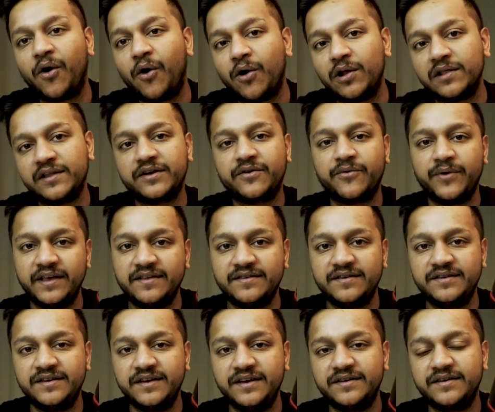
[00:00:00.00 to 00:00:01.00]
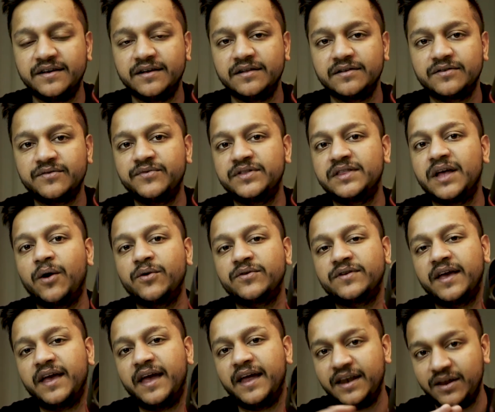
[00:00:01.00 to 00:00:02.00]
all the crazy details without
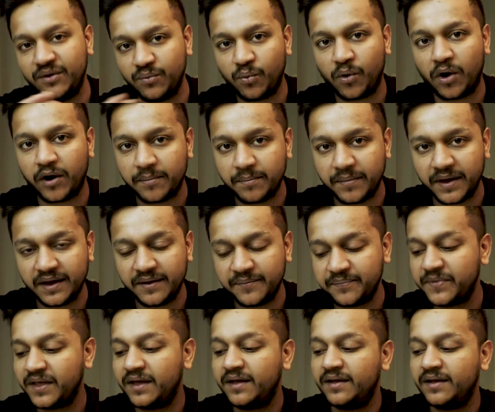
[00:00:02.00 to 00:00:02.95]
any warping.